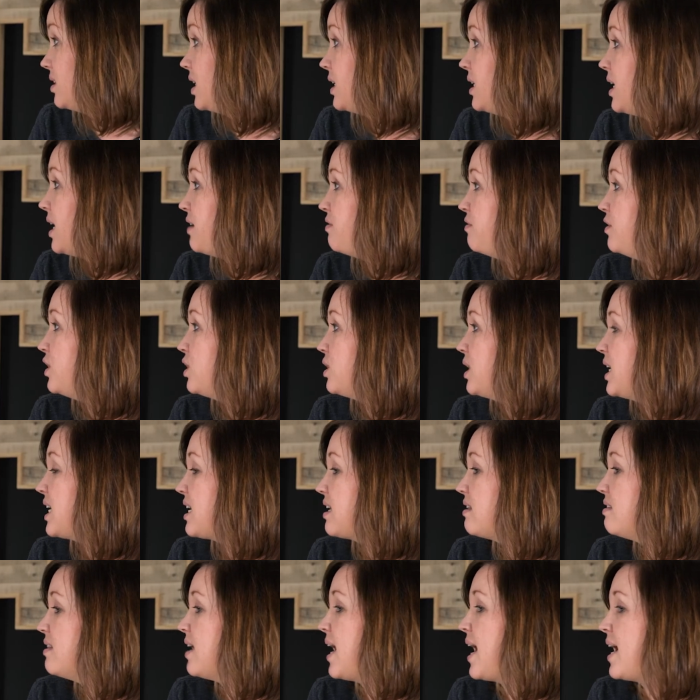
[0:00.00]
And I feel
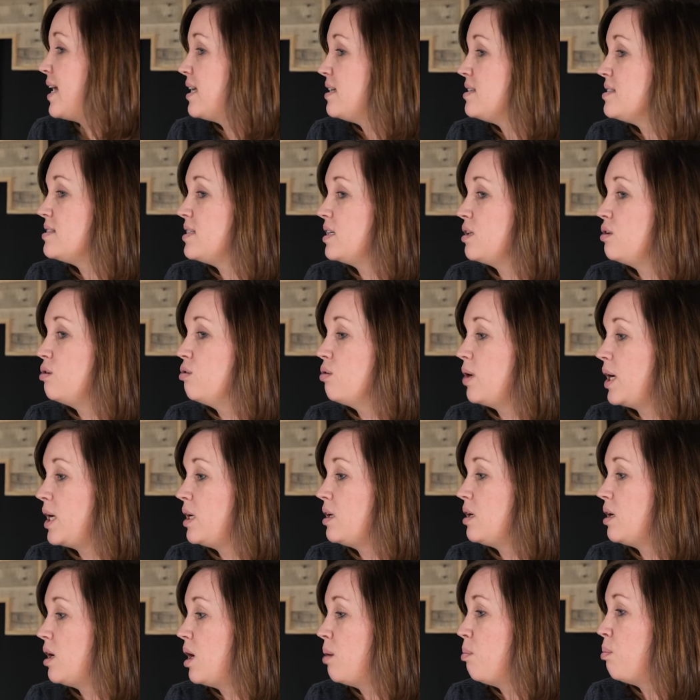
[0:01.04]
like that is a great
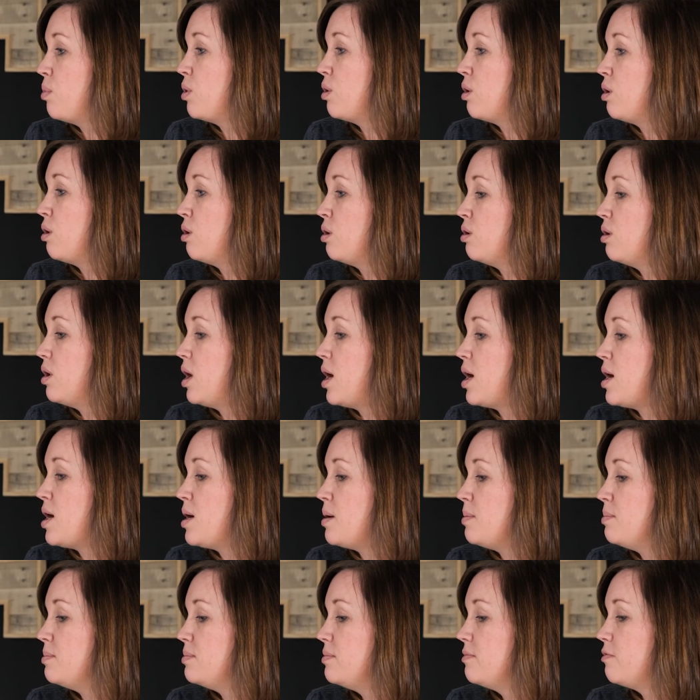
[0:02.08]
number
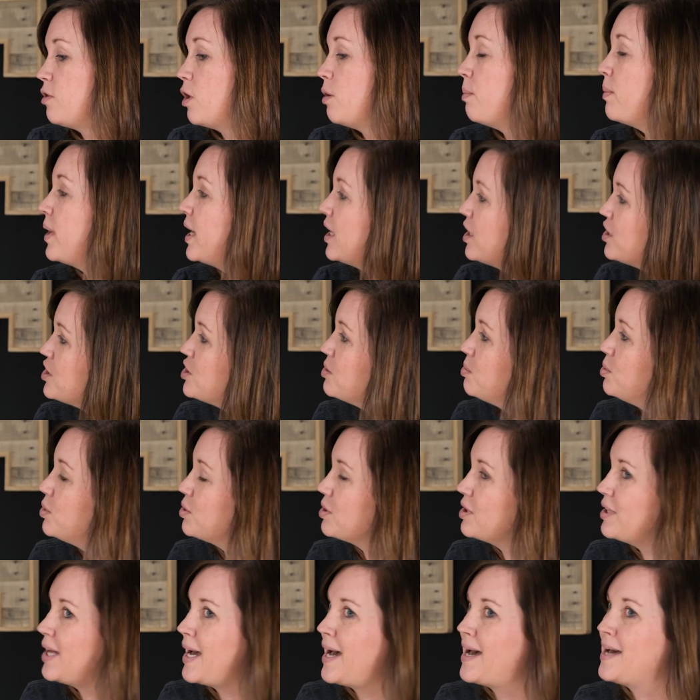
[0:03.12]
for a manageable
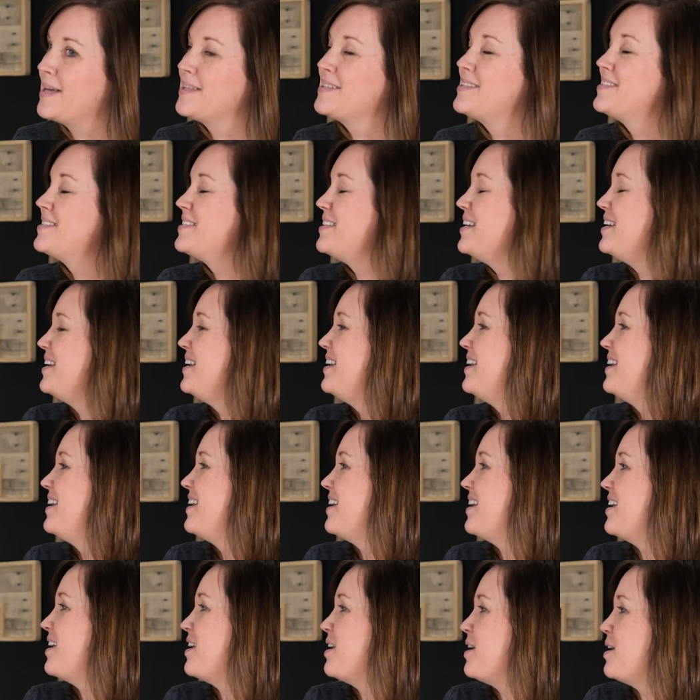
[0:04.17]
class.
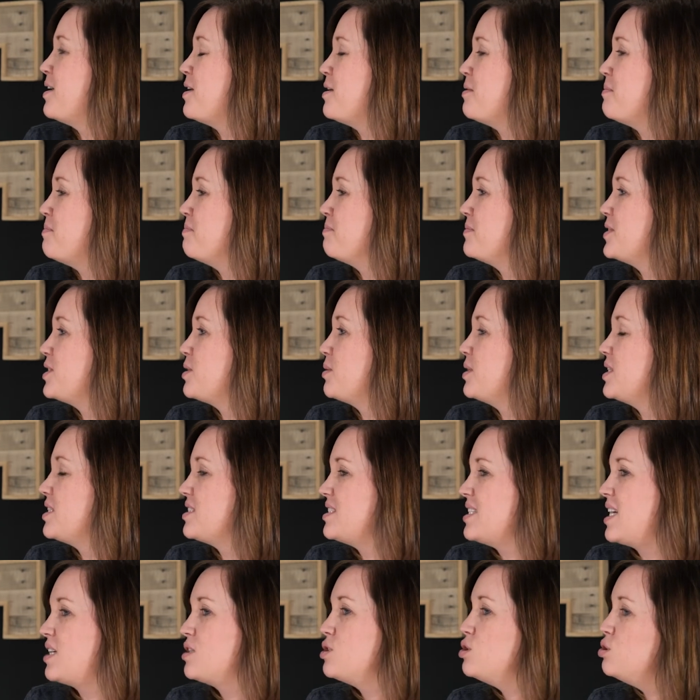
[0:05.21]
So it's
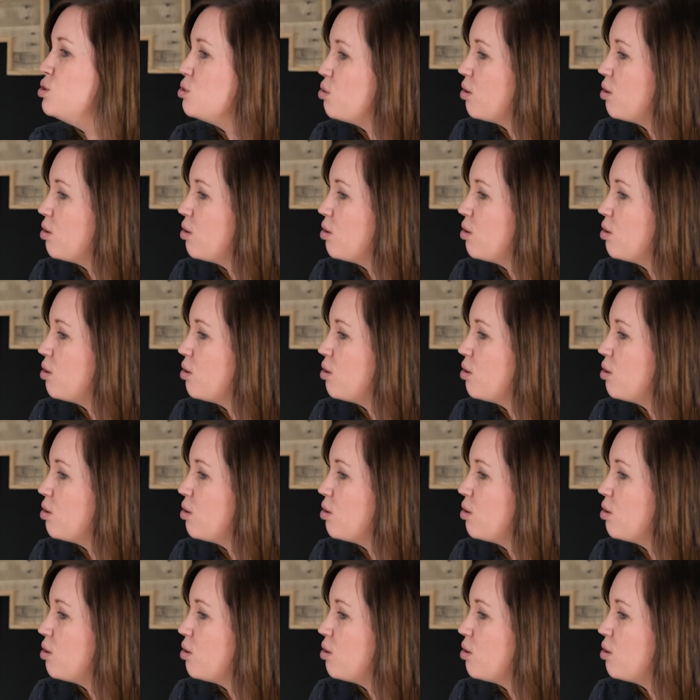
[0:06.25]
not too